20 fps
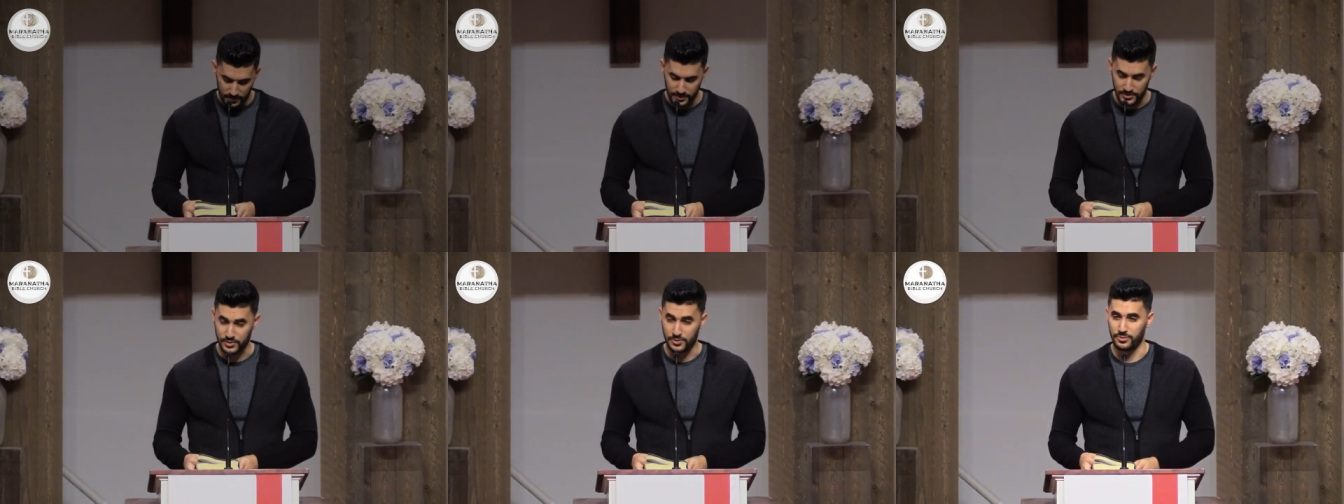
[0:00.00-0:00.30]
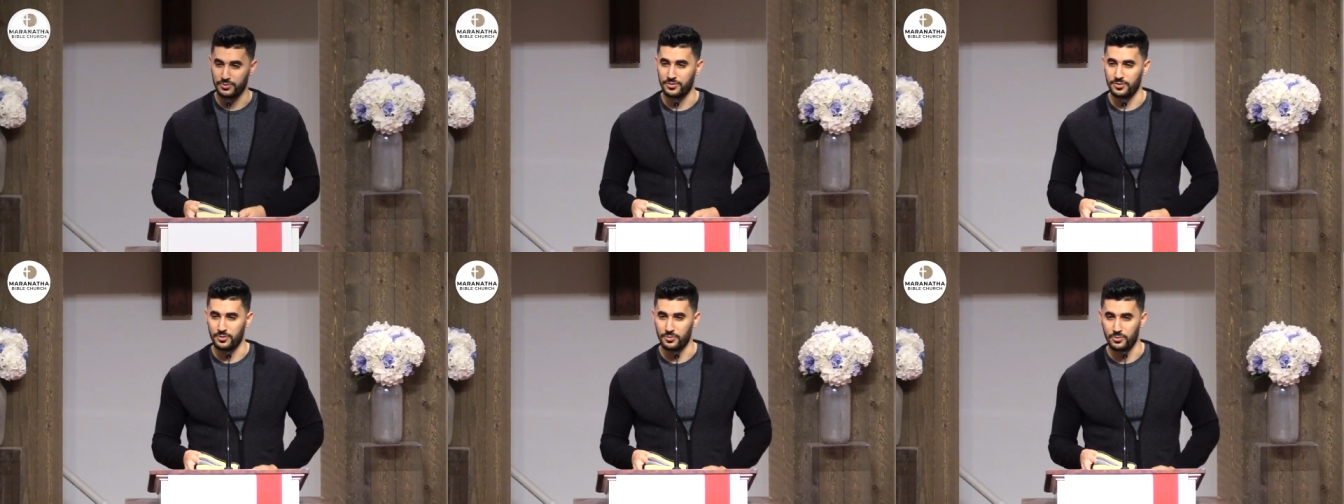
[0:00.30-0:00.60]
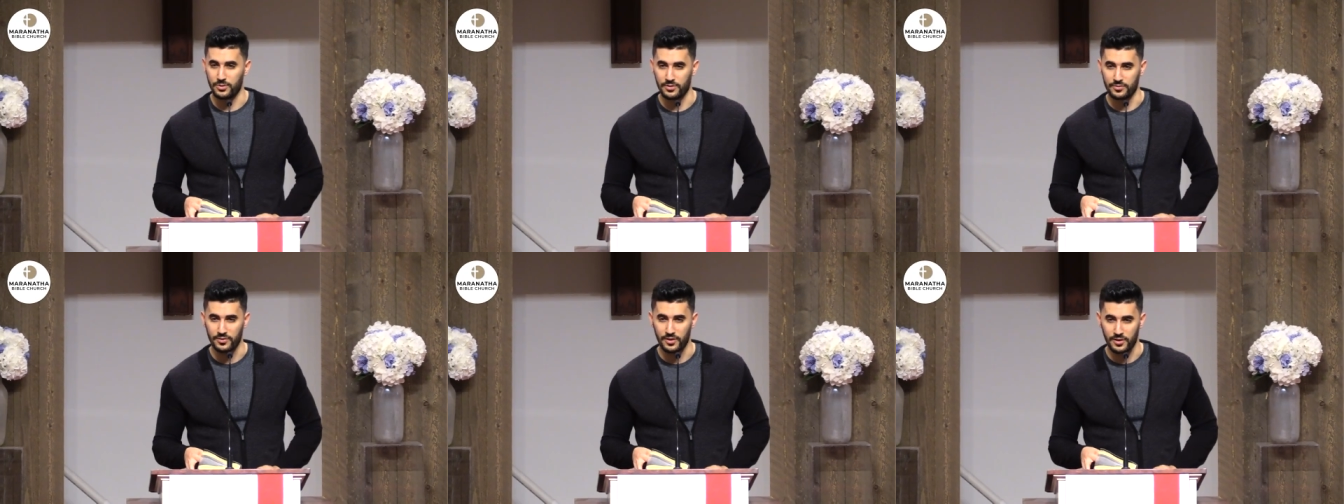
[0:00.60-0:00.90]
Let's go to the
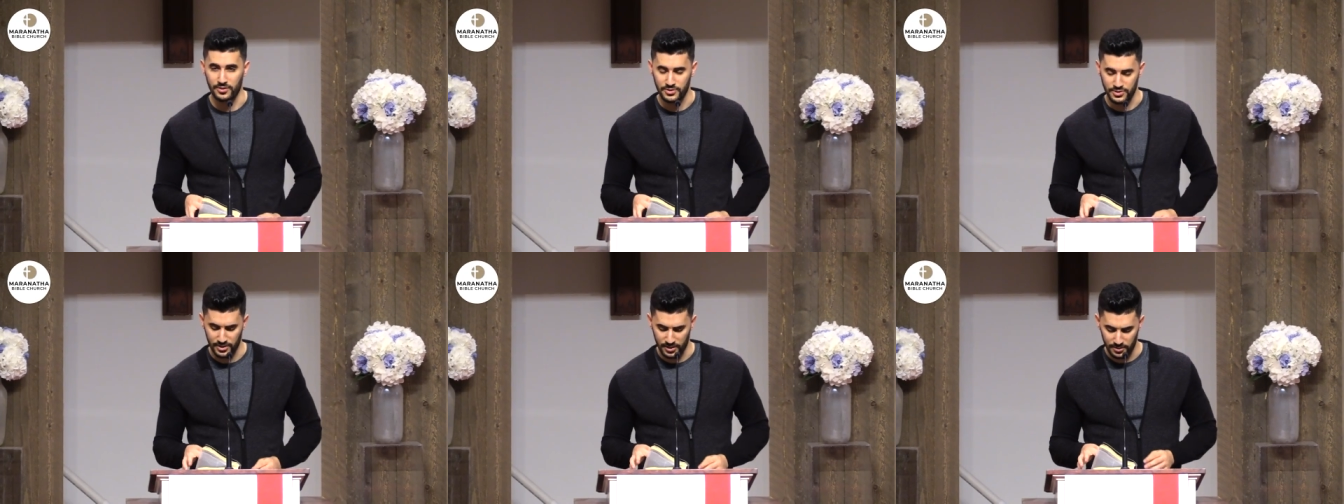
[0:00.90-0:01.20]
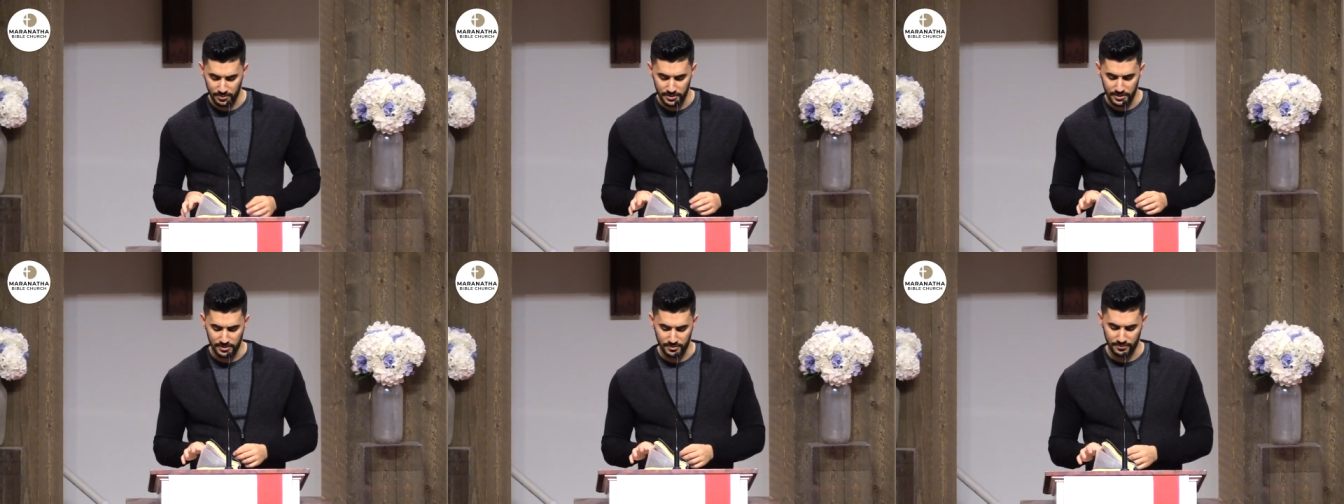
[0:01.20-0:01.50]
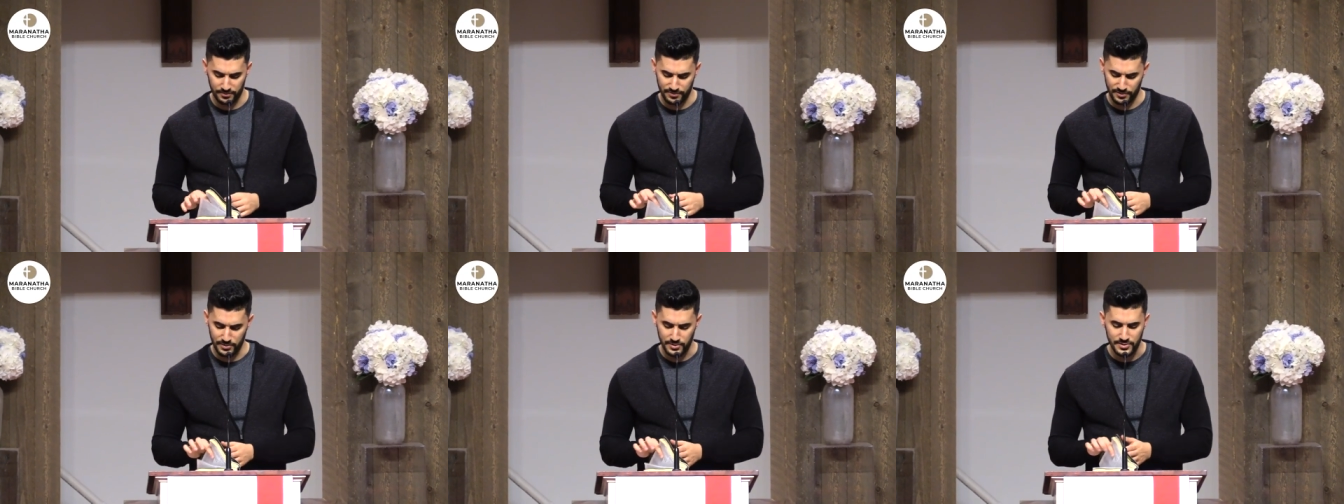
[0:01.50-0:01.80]
Word of God, shall we?
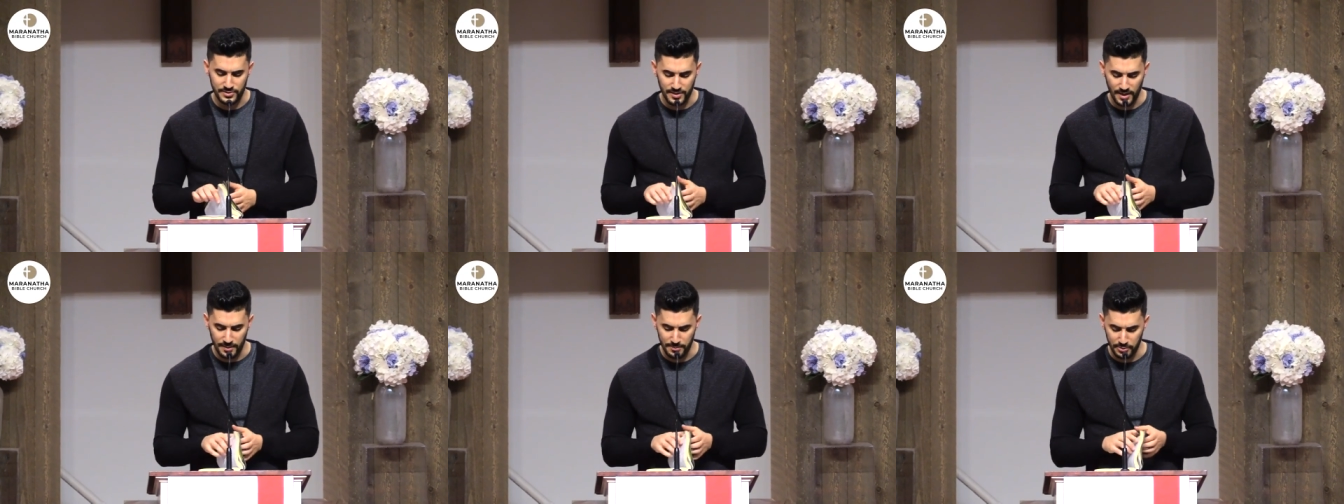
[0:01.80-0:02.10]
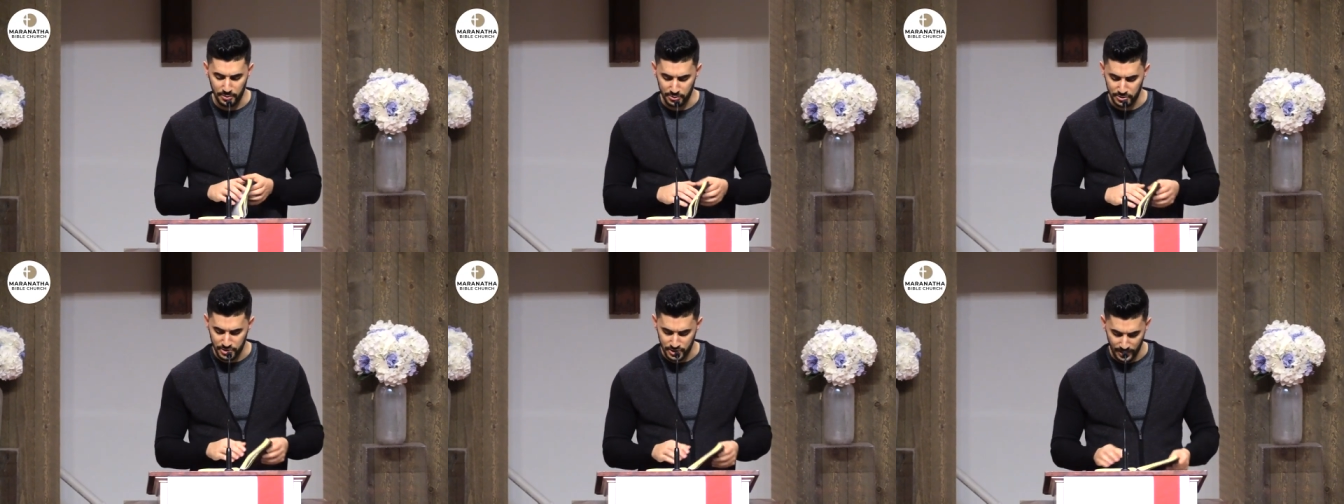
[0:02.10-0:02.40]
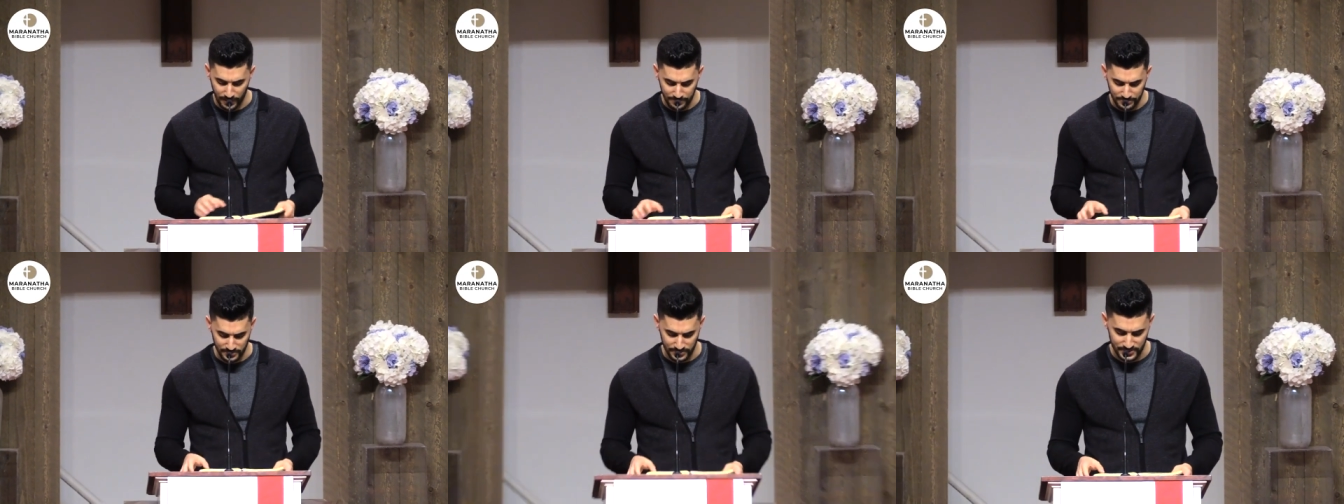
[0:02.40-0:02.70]
In 1 Samuel
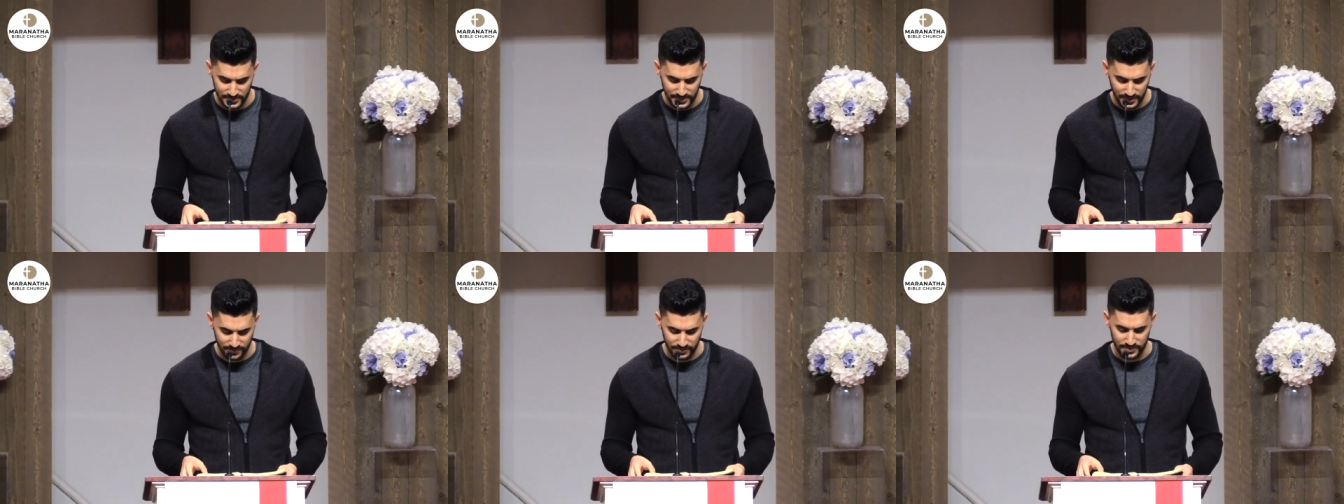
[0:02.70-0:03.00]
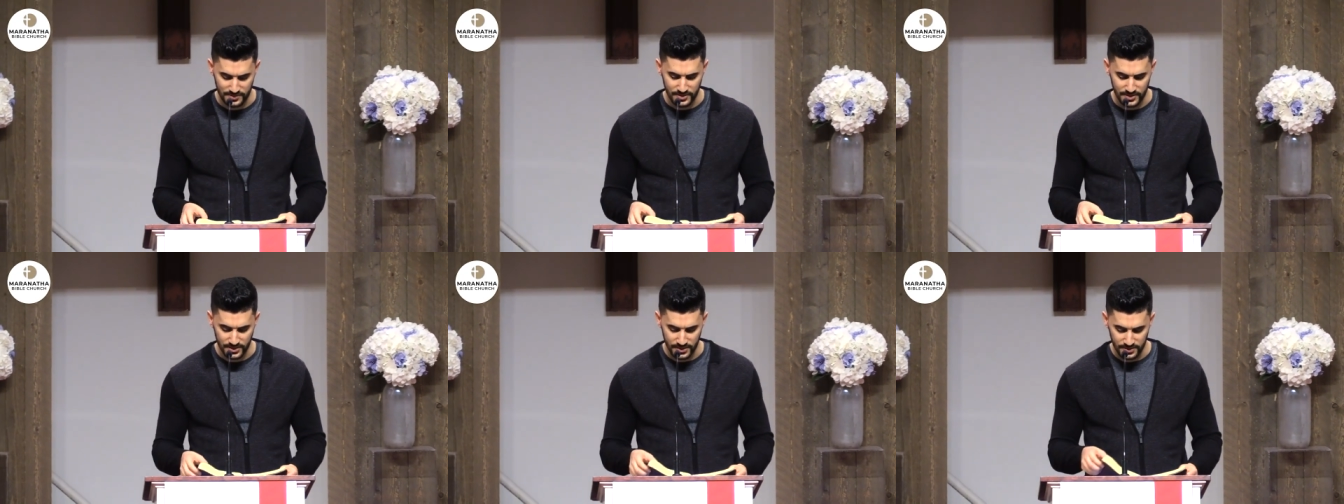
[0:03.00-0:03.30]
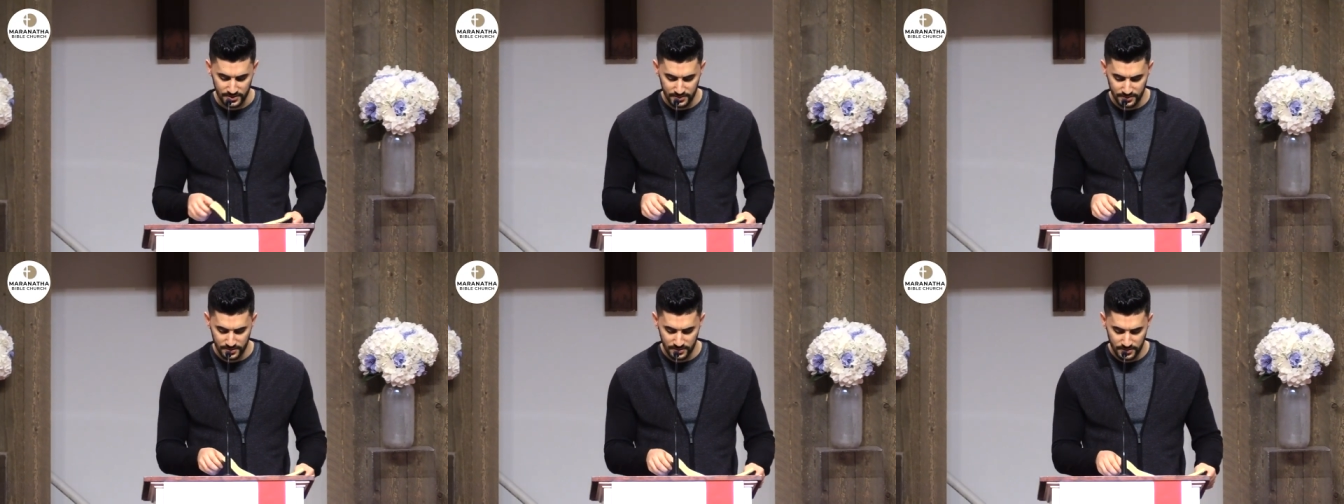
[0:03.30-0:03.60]
chapter
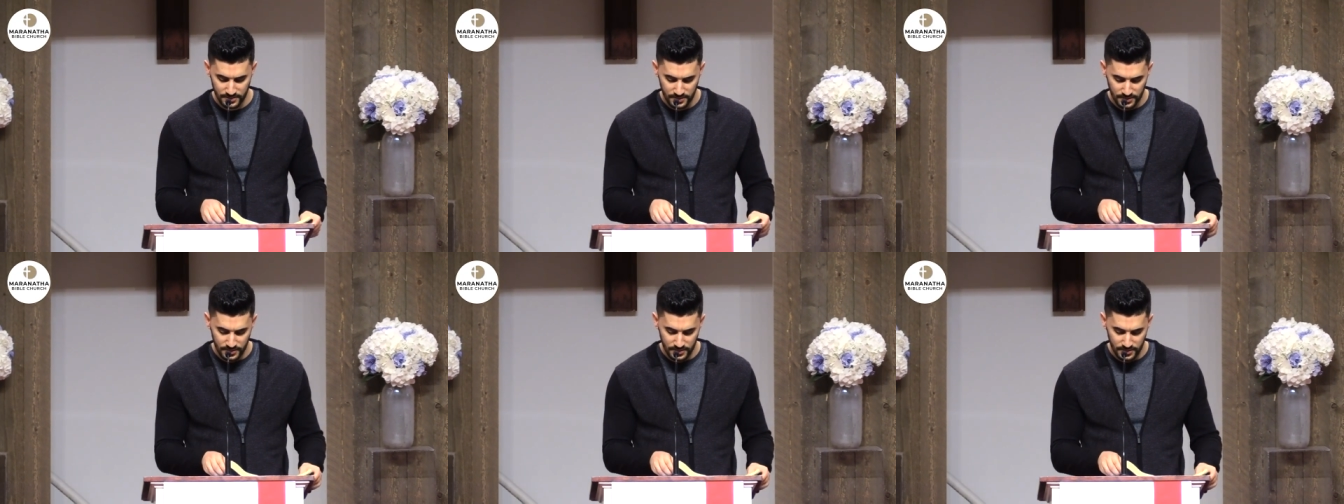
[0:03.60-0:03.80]
17.